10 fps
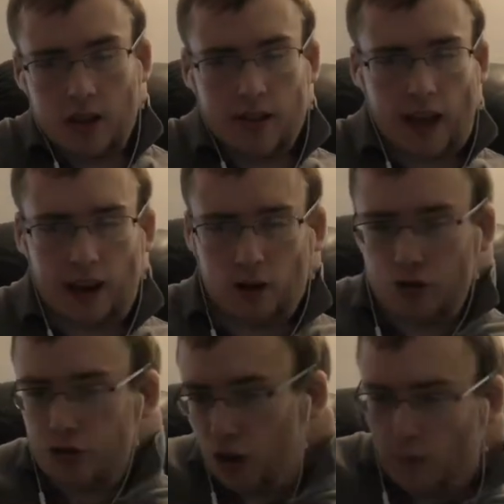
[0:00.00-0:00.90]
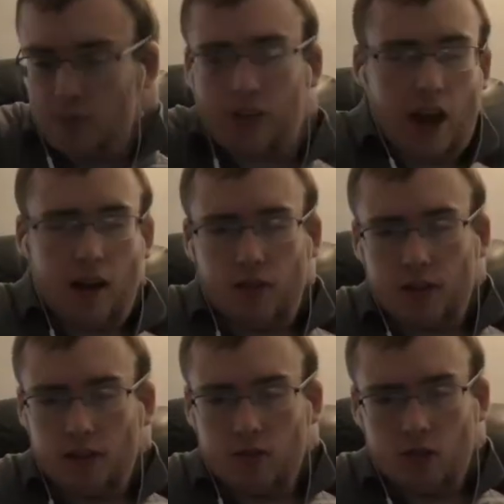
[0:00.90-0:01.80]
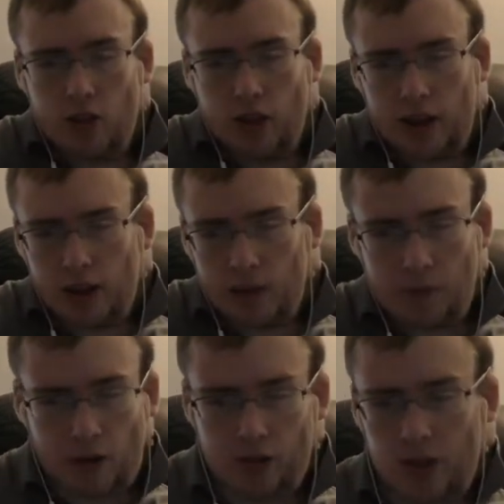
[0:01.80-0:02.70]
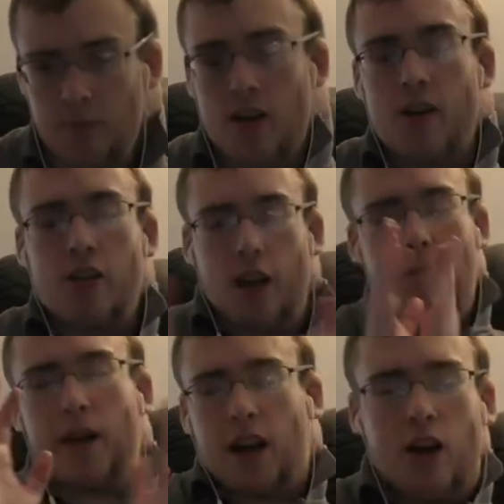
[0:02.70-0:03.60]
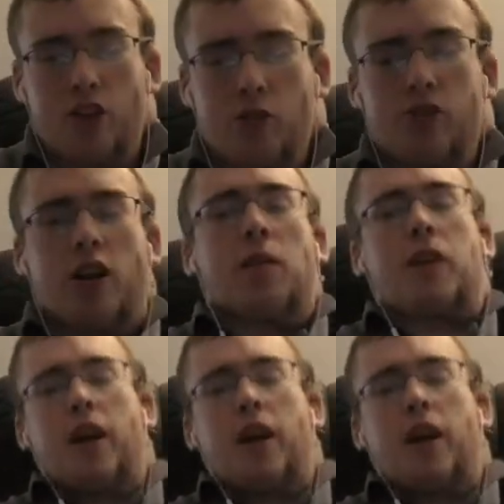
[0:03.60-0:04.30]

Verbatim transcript: Thanos jumps out. Looks like he's gonna punch him. Then we cut to a shot of